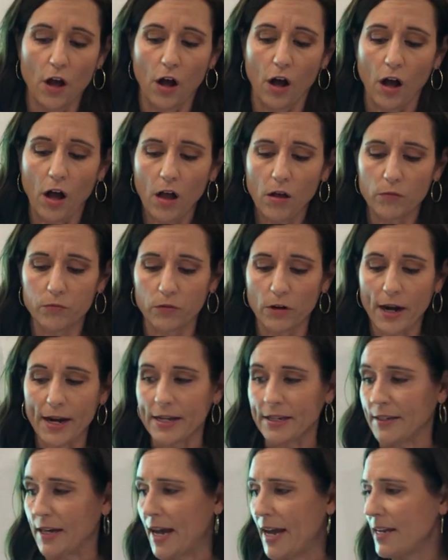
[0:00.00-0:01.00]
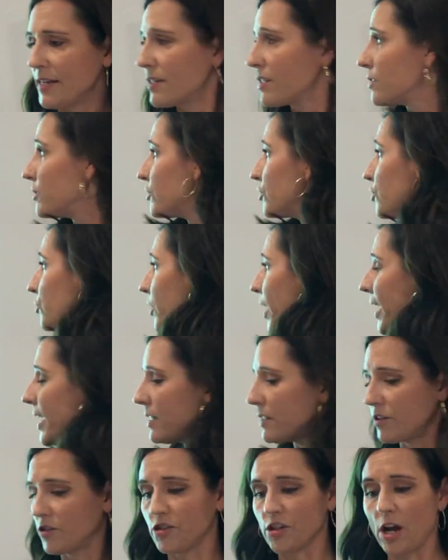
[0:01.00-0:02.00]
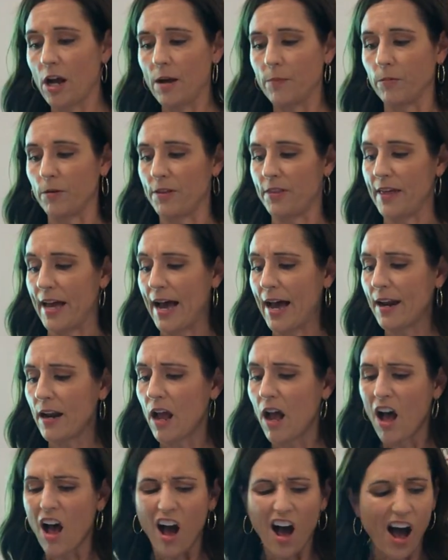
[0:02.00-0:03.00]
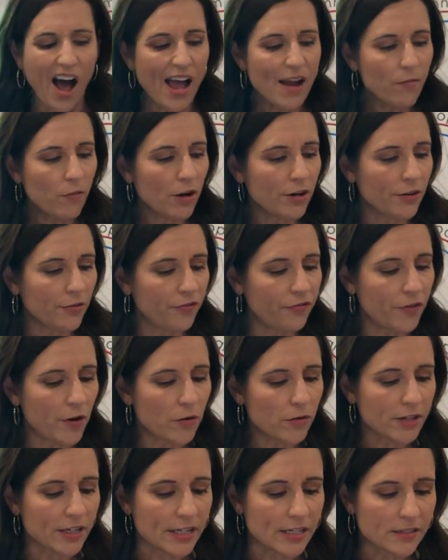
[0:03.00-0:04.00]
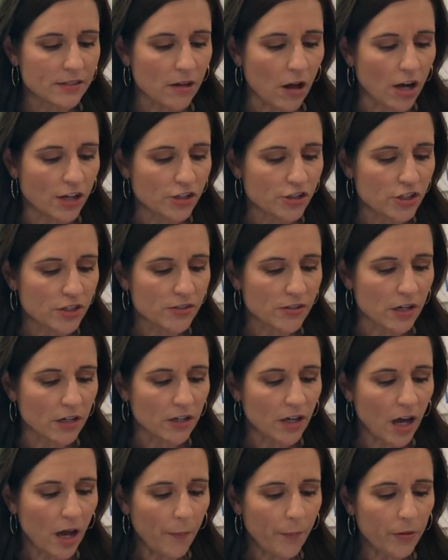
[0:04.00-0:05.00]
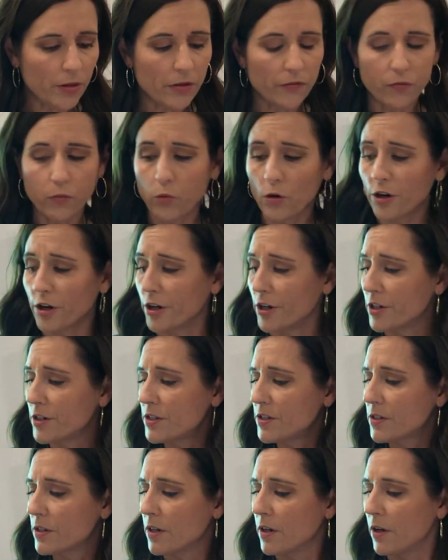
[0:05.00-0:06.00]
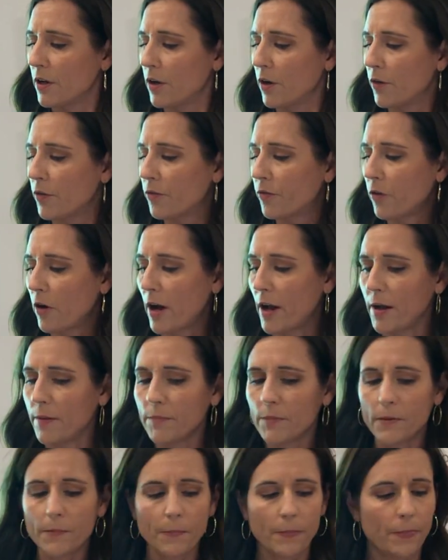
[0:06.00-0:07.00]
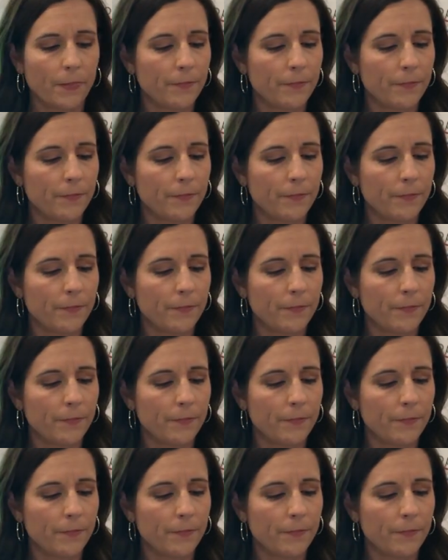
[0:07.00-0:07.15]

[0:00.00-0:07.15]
All right, guys, great job with that. I want to focus on just a couple of words from